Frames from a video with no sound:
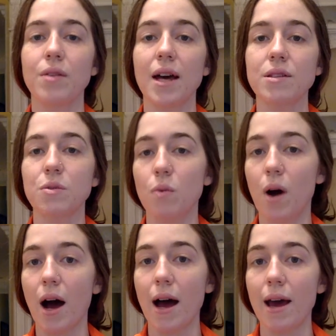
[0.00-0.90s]
That's
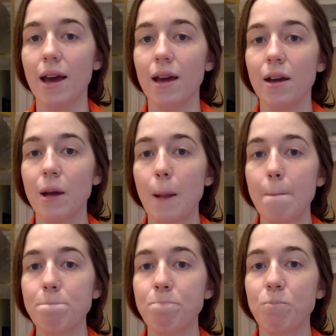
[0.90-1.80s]
why
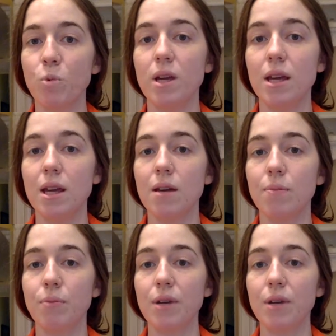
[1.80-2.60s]
we